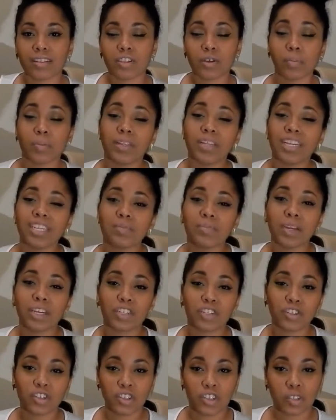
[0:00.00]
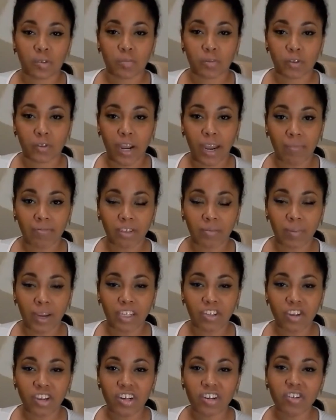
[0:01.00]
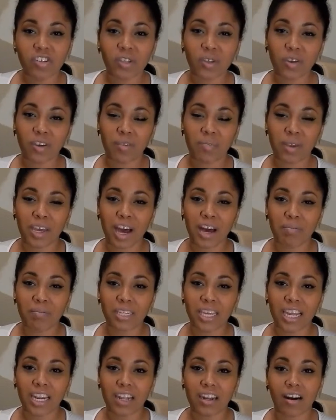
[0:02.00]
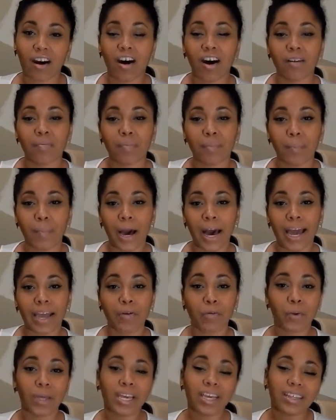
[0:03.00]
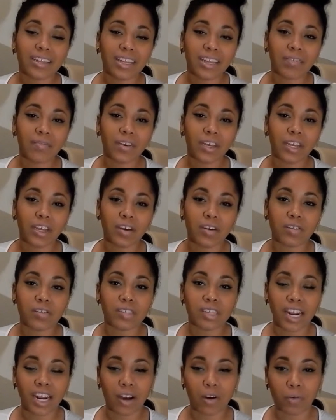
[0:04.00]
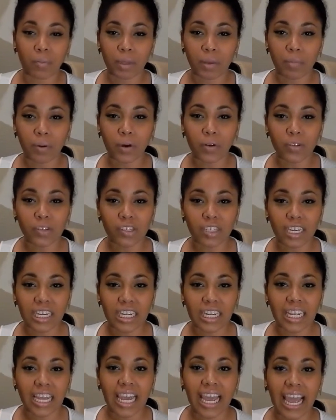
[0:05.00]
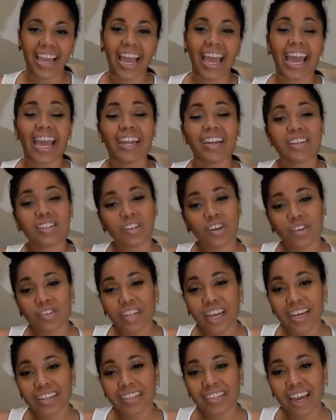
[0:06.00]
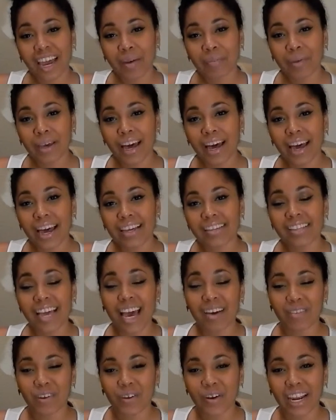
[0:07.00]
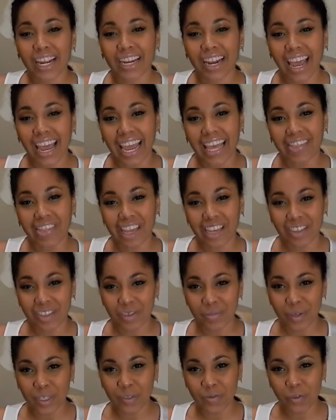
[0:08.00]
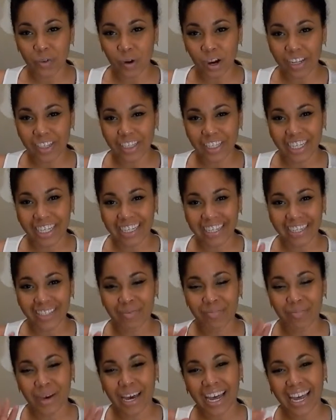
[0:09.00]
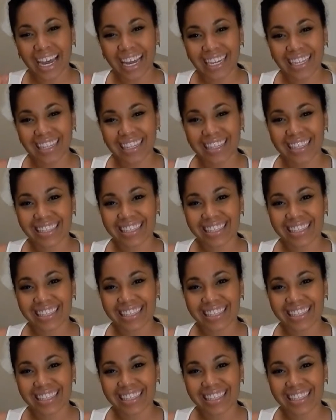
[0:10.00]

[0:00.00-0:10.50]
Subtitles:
So please make sure to subscribe to my channel so you can be updated on my weekly videos that I will be posting. And until next time, guys, have a great night. Thanks so much for watching. Bye.